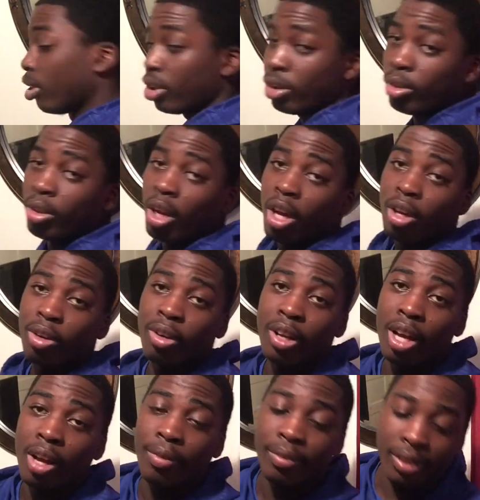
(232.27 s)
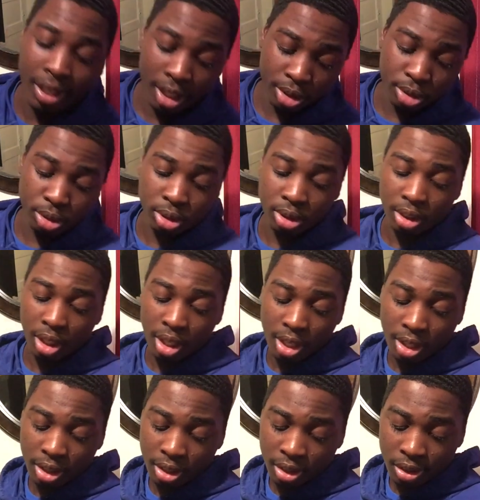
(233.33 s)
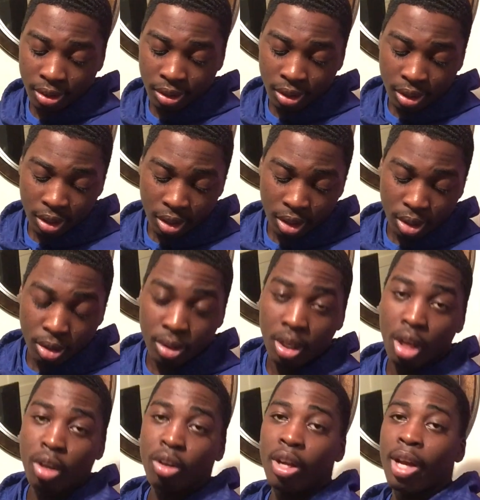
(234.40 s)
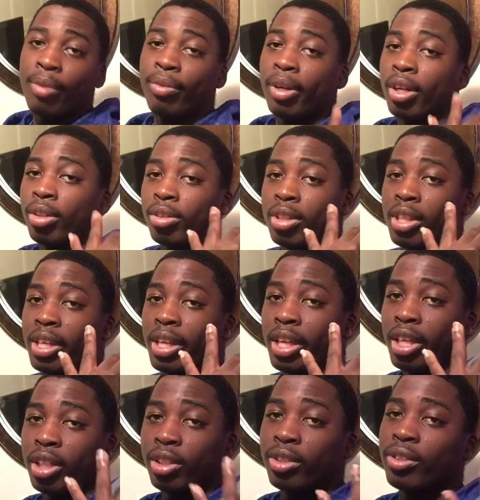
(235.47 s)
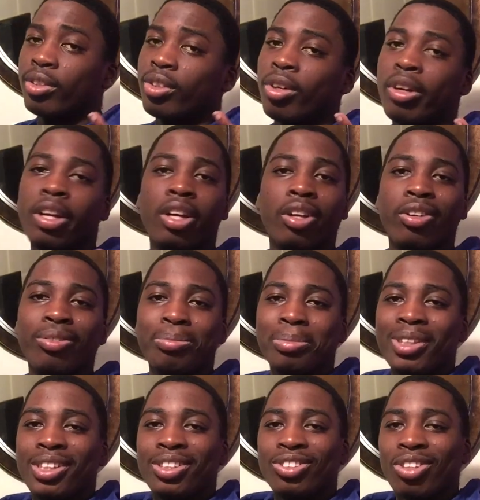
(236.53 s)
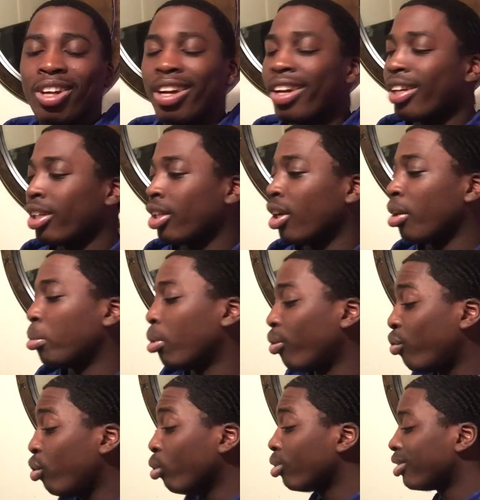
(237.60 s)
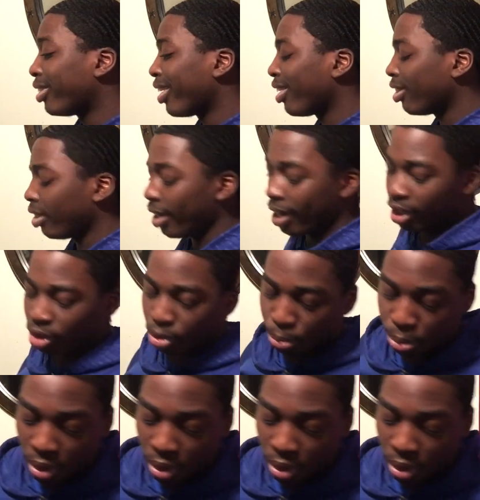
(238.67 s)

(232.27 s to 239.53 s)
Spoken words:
you're not gonna have natural shine. You're not gonna have healthy hair. Your hair can be dry. But if you use natural